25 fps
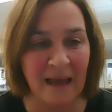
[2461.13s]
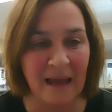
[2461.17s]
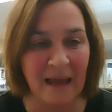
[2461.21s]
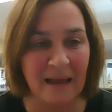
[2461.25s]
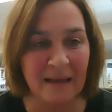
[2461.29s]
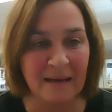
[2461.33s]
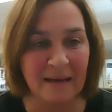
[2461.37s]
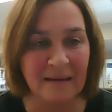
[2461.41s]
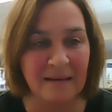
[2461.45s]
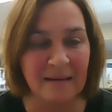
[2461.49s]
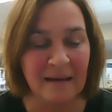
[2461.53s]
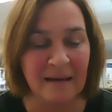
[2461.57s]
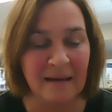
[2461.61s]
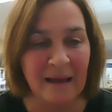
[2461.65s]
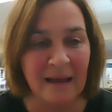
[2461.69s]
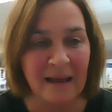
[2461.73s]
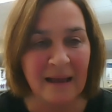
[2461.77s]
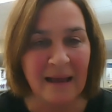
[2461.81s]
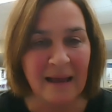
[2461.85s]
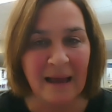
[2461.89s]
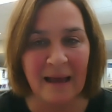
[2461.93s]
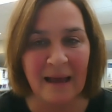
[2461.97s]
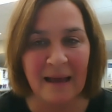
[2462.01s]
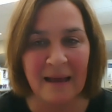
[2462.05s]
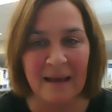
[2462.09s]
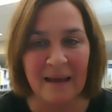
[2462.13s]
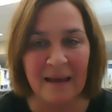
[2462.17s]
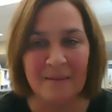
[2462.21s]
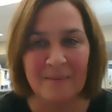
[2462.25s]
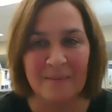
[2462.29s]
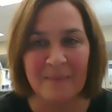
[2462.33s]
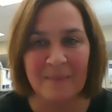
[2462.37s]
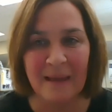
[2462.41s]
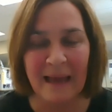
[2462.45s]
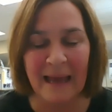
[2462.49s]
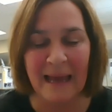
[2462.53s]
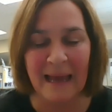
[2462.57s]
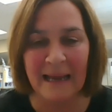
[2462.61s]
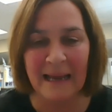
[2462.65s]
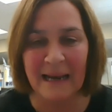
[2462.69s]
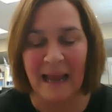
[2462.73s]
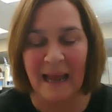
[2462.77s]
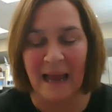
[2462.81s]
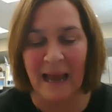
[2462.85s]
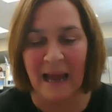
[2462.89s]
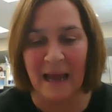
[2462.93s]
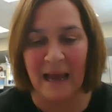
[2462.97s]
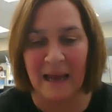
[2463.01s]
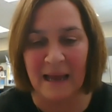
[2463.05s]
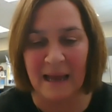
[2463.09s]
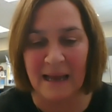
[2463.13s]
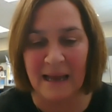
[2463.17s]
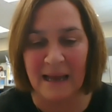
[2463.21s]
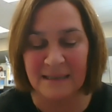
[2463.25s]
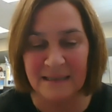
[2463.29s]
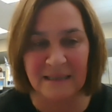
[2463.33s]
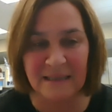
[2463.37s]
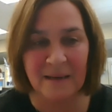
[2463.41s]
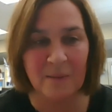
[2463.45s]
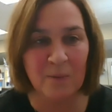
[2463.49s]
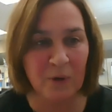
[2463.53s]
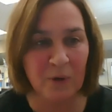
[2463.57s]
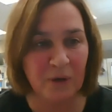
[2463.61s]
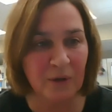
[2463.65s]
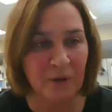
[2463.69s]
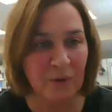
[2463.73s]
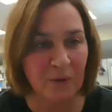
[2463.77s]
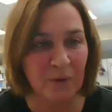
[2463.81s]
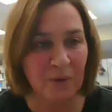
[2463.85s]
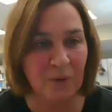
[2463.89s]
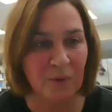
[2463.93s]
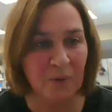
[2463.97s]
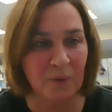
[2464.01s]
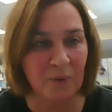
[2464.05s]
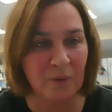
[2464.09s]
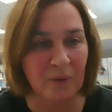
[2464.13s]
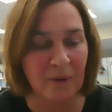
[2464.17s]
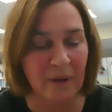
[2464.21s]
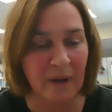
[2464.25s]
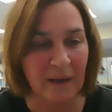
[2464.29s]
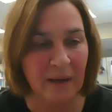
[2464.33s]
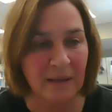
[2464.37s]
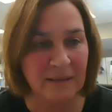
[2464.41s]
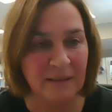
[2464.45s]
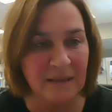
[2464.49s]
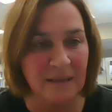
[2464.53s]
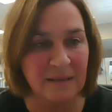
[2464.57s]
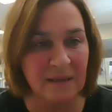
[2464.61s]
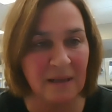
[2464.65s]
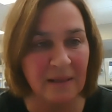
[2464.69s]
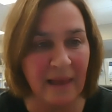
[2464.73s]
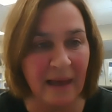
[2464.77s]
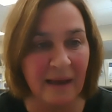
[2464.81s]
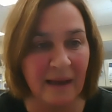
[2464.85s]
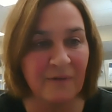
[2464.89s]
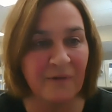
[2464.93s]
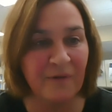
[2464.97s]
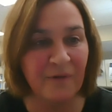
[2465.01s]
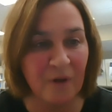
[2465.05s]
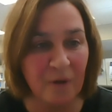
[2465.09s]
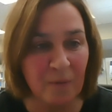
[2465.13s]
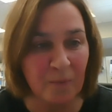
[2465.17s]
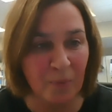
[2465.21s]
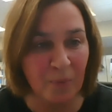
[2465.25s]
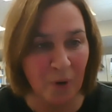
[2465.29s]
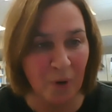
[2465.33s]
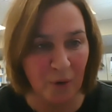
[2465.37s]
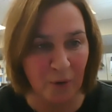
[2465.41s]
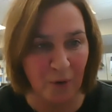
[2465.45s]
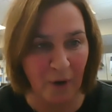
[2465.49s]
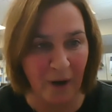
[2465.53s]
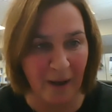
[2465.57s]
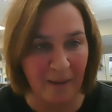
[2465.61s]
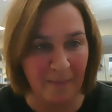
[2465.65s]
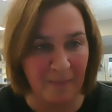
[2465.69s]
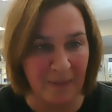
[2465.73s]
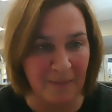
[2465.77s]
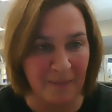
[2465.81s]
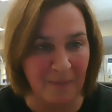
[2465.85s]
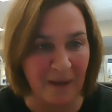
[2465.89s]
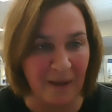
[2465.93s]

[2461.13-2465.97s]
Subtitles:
And as someone who does a lot of film programming,